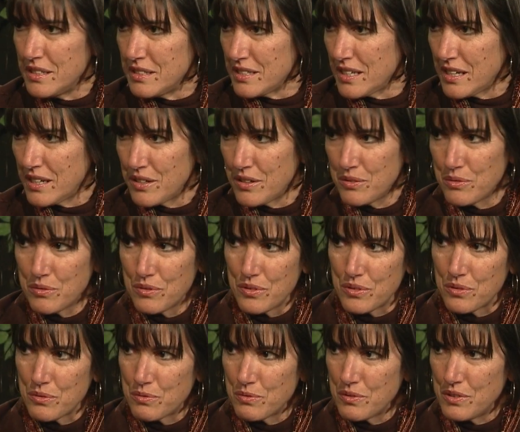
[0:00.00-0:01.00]
down,
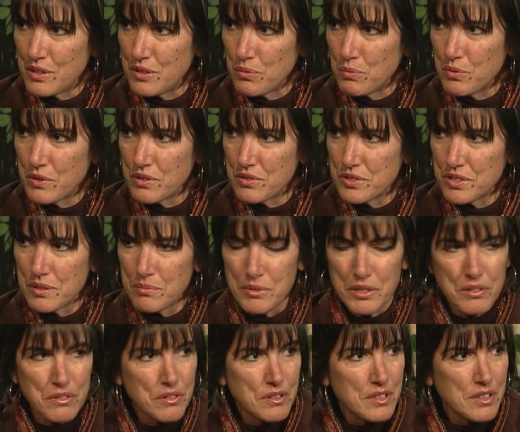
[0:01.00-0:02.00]
or what are some
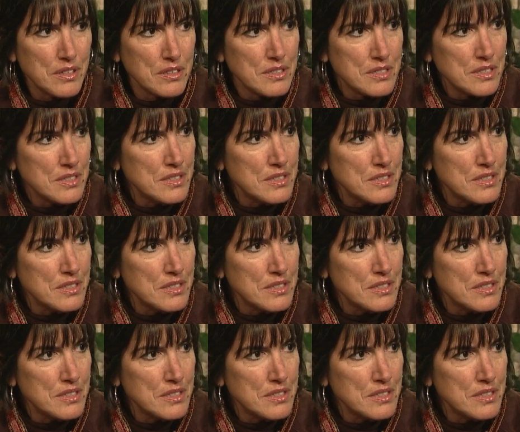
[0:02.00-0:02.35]
other things?